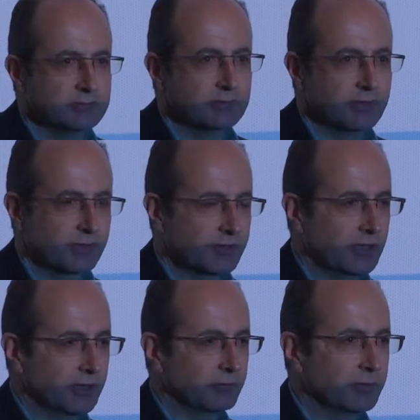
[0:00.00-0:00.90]

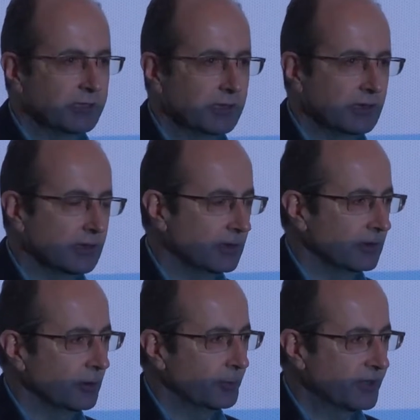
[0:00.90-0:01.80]
associated with the
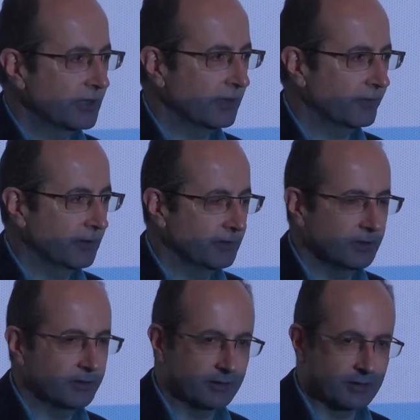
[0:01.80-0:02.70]
OpenStack
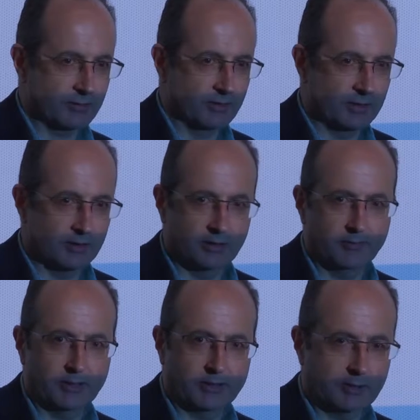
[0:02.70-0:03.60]
Foundation as one of the
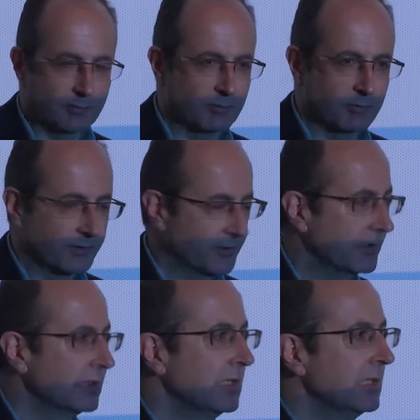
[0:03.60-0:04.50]
founding members
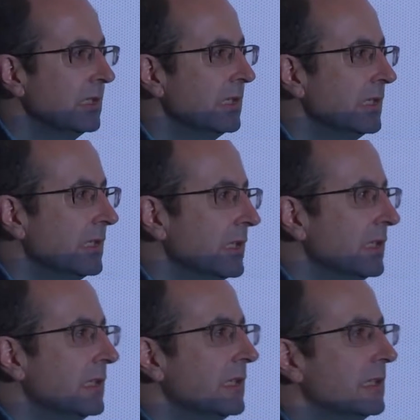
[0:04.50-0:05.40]

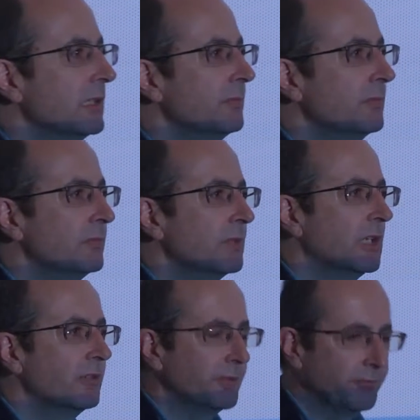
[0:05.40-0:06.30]

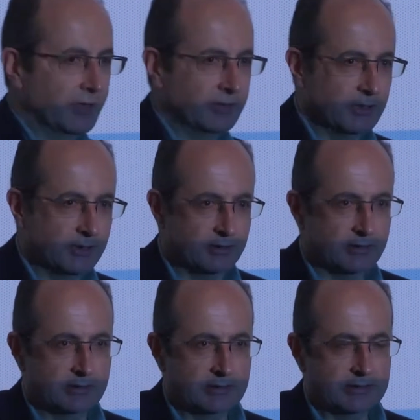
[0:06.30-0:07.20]
of the
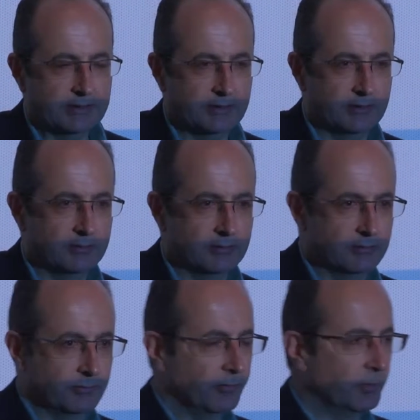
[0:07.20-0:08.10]
foundation.
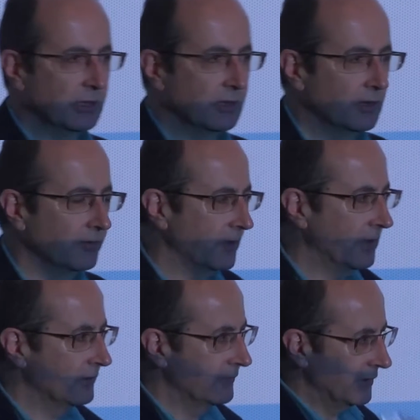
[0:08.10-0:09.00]
So we've been
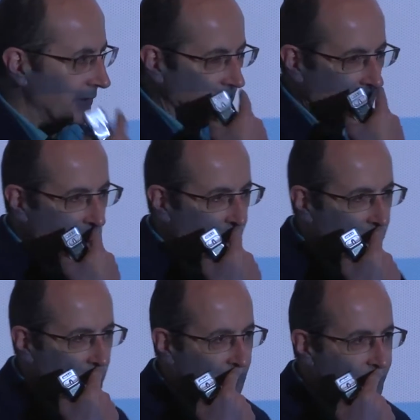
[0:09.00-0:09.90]
involved.
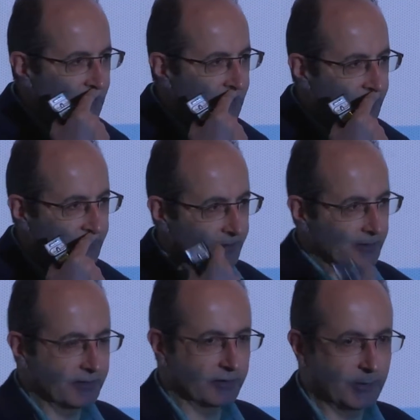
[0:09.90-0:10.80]
I made that
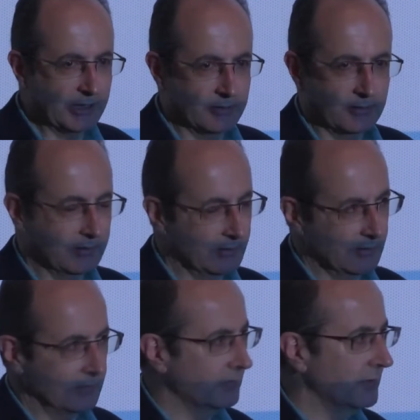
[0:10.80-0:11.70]
decision about
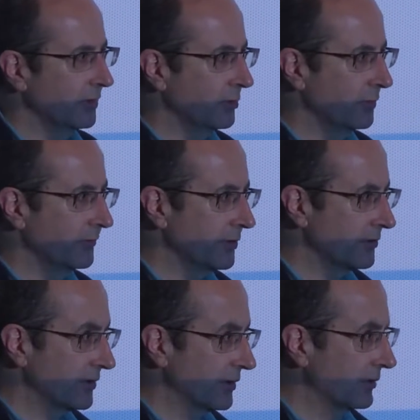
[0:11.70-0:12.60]
a number of
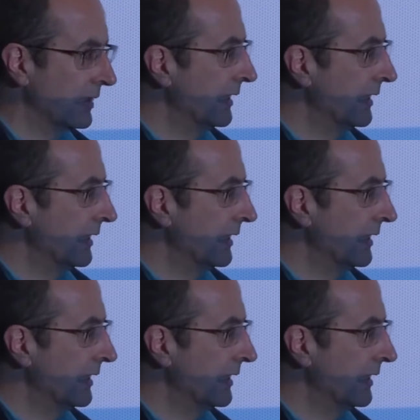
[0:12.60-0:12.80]
years ago